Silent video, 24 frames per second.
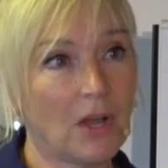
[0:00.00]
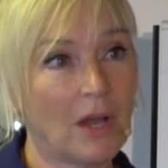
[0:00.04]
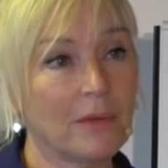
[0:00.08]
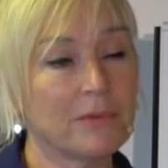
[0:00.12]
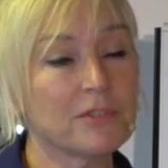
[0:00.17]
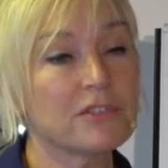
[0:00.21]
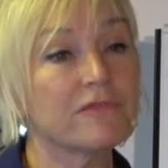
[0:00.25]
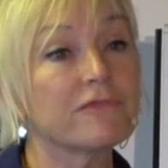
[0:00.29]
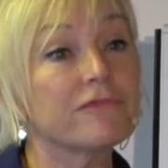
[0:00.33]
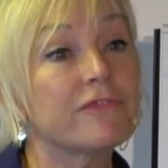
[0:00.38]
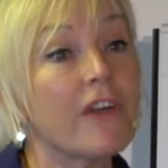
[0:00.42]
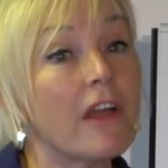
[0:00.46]
I
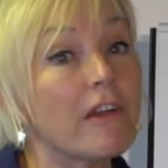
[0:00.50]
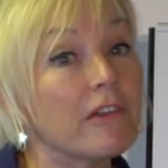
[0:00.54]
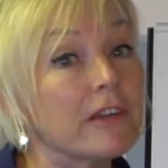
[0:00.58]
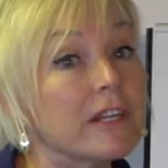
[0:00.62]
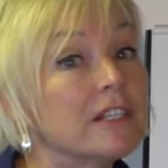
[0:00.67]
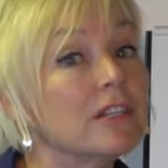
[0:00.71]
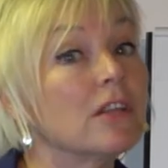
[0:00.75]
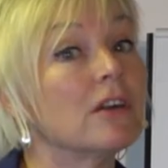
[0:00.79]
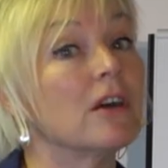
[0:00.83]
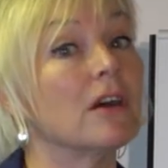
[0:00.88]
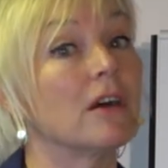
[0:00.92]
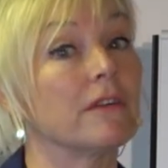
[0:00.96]
was very
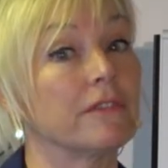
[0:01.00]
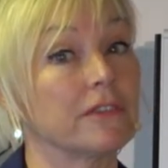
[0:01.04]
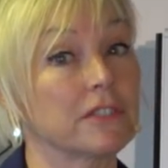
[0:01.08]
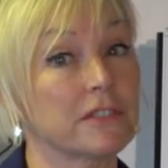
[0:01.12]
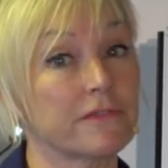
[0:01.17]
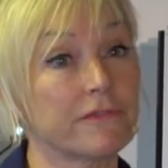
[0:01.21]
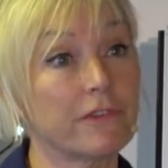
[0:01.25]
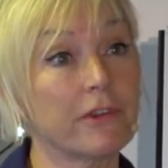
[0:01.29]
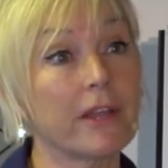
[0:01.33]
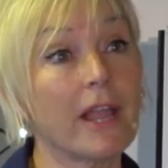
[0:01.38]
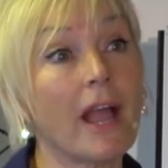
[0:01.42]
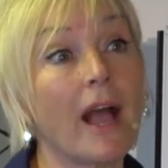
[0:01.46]
nervous,
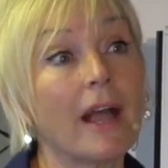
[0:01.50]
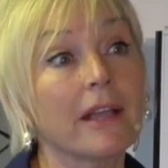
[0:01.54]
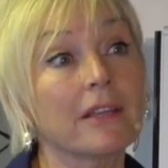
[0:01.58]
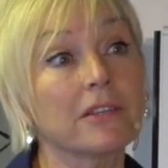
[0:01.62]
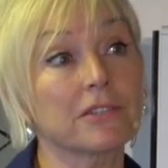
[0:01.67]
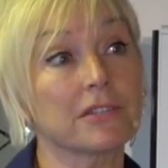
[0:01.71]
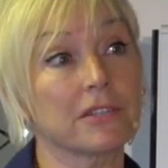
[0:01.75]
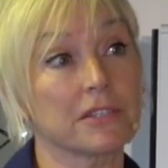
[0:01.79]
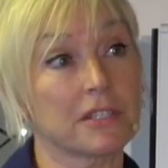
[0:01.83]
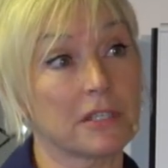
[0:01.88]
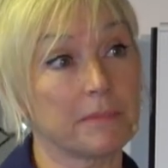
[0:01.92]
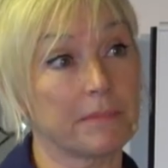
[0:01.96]
very
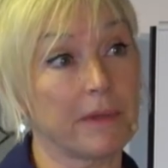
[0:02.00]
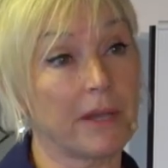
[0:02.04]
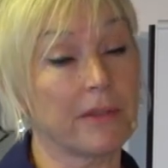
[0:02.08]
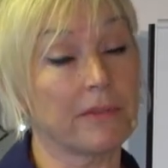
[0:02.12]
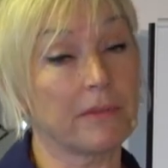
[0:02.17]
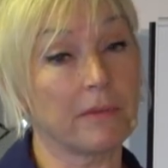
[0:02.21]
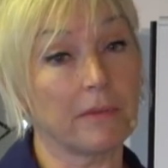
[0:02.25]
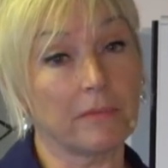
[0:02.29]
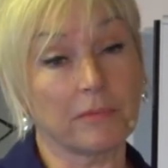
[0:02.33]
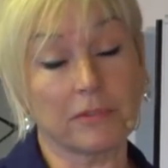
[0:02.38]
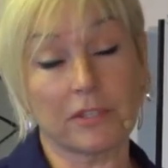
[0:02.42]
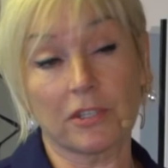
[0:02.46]
anxious about
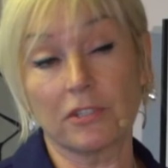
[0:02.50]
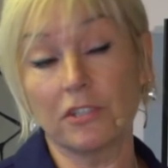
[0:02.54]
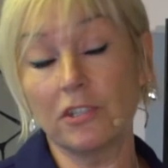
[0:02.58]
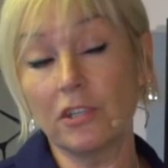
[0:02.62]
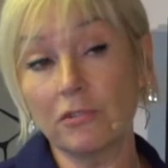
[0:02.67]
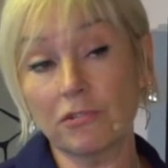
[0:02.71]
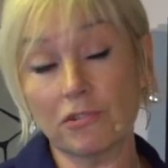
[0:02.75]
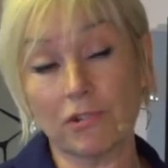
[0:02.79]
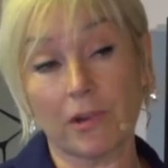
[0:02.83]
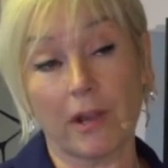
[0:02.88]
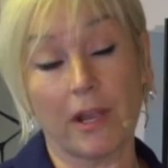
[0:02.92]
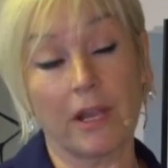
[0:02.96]
that. It was a new
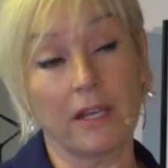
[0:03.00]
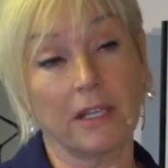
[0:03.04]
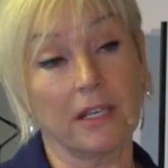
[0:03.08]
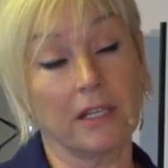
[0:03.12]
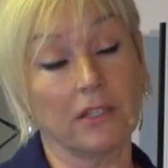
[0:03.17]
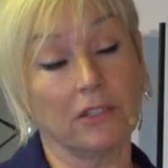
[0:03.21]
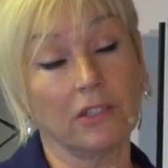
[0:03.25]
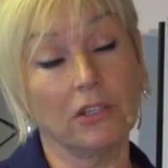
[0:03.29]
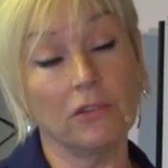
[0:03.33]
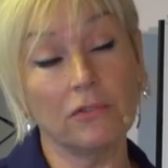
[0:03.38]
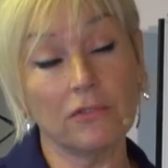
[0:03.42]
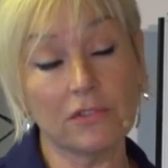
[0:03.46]

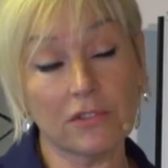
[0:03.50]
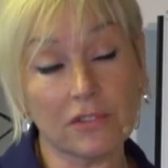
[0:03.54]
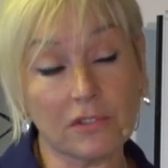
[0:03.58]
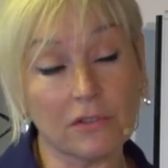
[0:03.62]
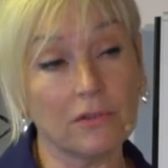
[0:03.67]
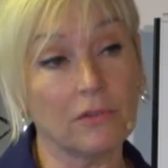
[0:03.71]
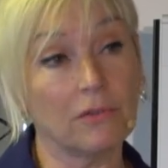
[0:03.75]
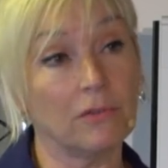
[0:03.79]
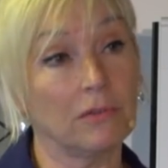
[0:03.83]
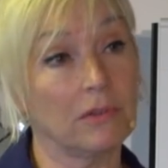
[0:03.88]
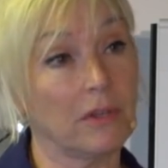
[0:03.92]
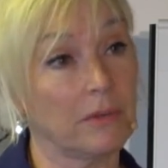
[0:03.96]
training, new
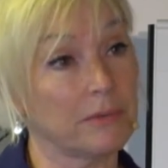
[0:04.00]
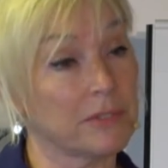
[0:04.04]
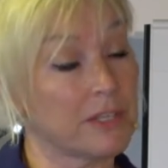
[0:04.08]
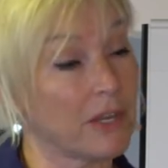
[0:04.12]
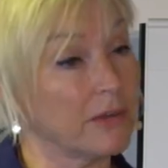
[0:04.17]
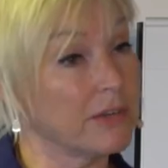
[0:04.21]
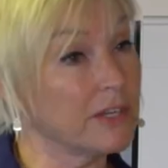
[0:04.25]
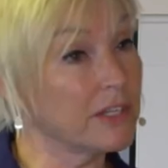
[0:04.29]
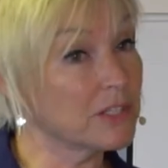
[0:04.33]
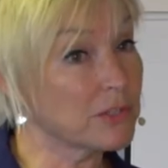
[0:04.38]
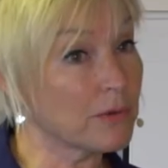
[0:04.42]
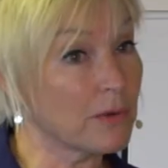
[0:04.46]
school. I was
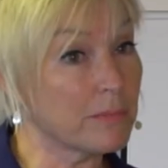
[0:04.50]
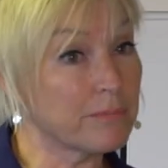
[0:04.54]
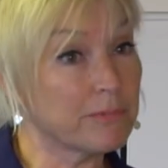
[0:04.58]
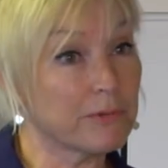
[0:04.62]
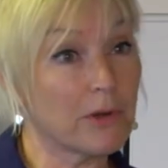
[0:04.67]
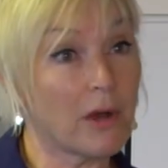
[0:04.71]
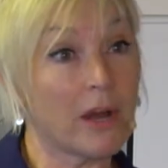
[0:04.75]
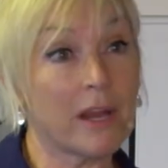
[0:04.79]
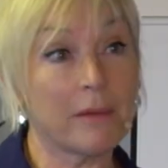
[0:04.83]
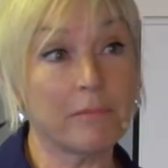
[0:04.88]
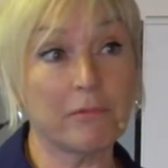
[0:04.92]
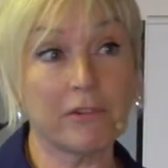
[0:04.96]
going into a
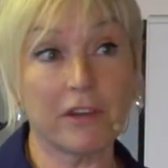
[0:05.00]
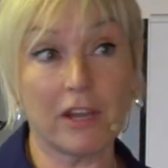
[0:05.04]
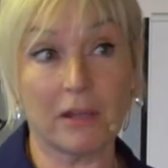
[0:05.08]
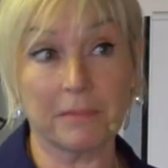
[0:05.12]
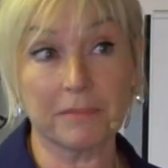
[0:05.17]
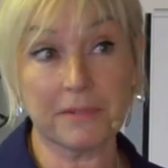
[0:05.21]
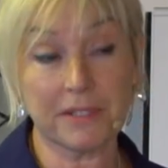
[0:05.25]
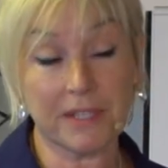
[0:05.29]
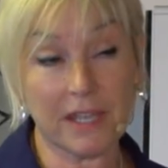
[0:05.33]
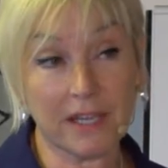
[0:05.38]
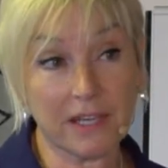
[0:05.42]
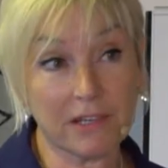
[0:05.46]
primary. I'm
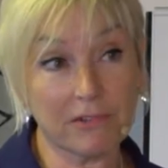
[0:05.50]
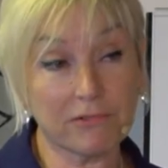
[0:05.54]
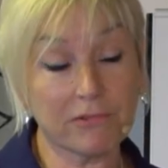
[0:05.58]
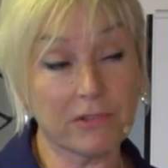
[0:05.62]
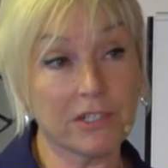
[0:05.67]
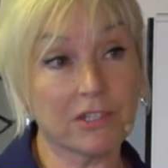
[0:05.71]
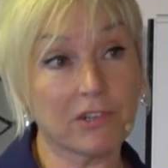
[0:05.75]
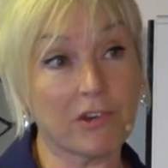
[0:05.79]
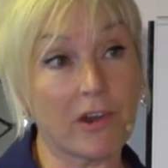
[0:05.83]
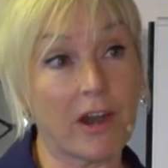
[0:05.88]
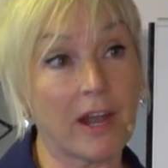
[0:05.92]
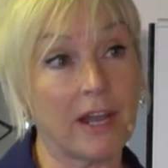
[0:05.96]
secondary
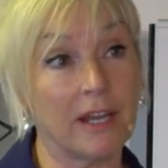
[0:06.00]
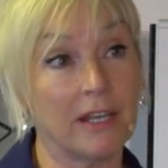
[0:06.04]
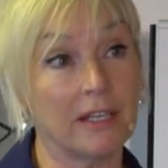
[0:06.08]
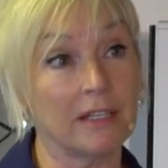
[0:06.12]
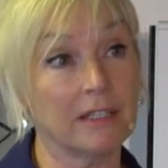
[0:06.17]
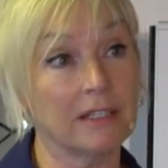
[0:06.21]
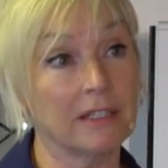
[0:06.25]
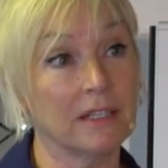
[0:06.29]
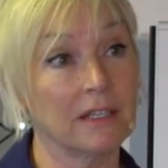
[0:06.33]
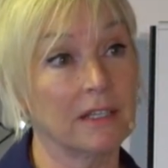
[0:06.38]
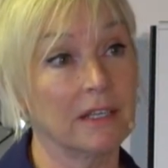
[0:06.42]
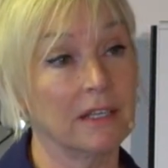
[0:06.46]

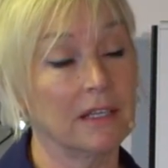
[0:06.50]
trained.